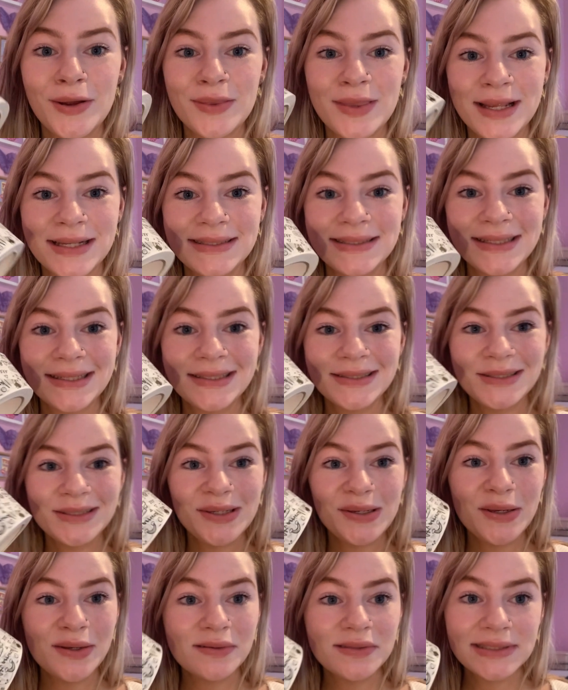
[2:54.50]
This is the
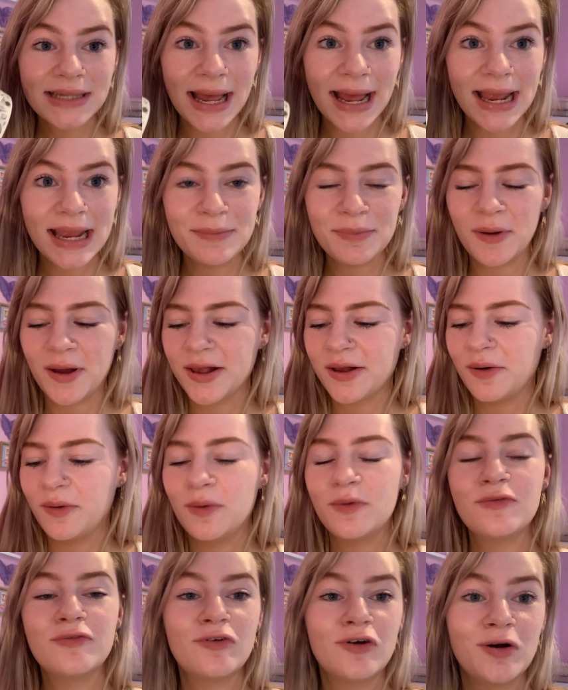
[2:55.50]
new tape I
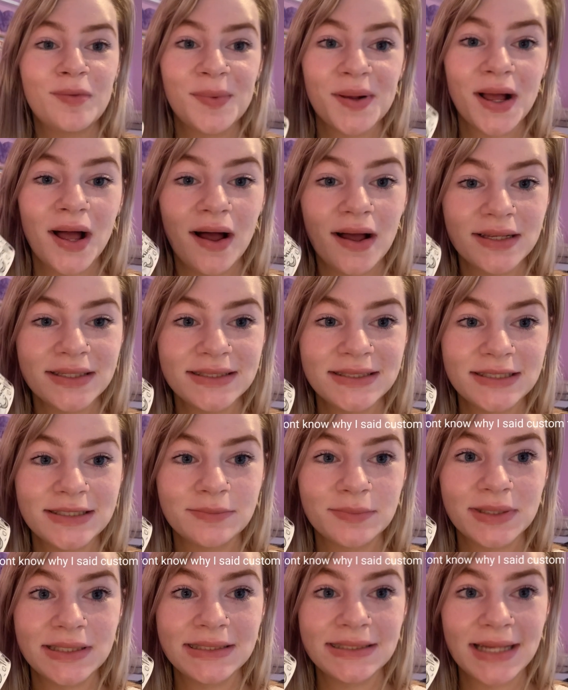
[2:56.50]
got from
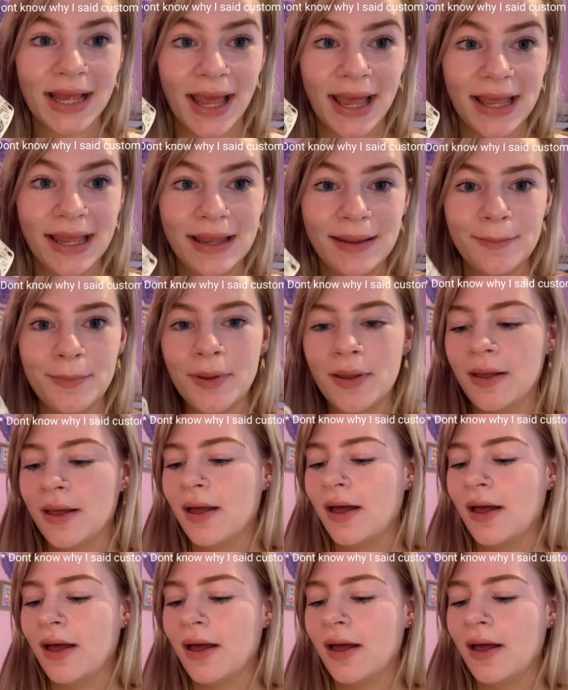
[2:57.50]
Custom Tape.